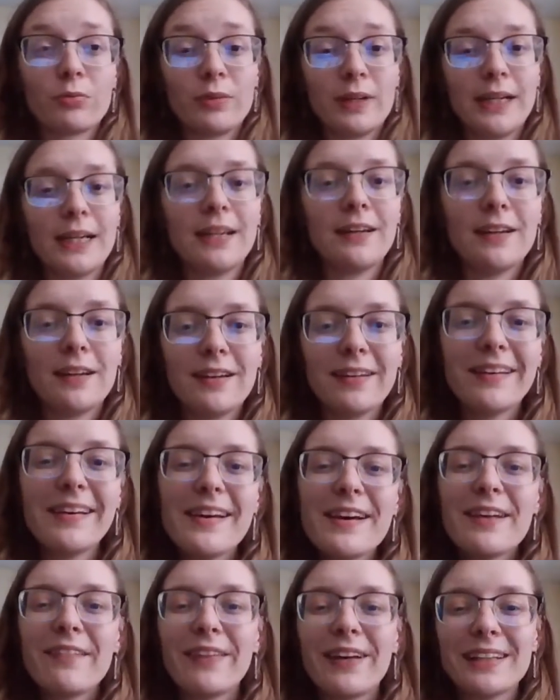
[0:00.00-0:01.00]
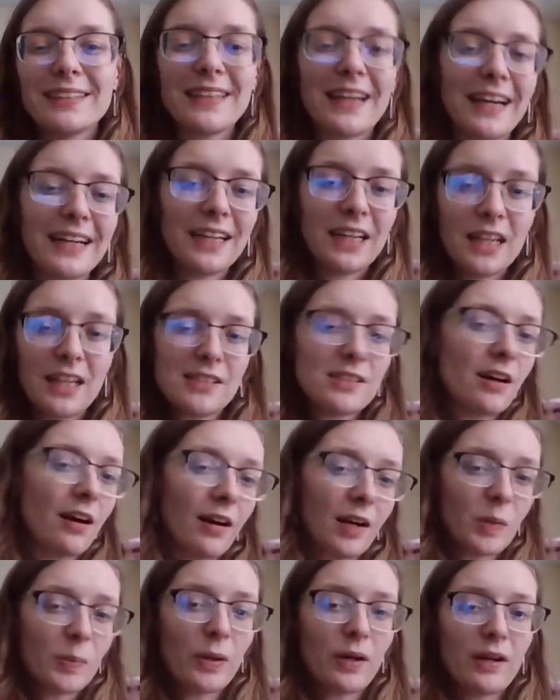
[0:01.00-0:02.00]
reading it because I didn't
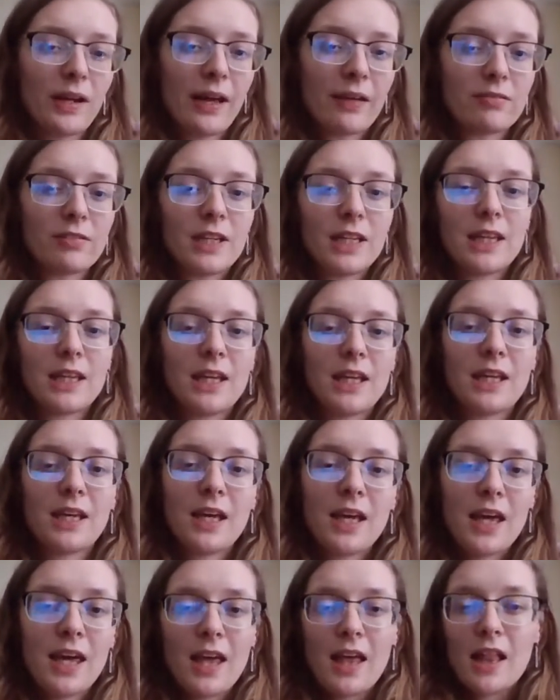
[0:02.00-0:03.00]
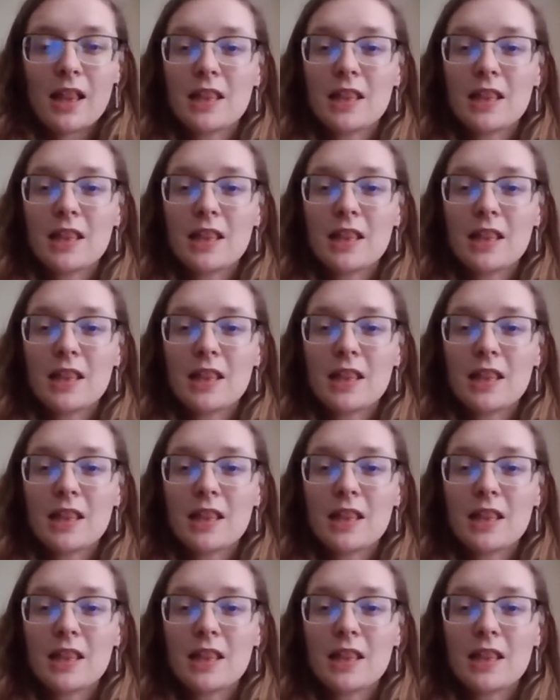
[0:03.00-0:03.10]
talk about everything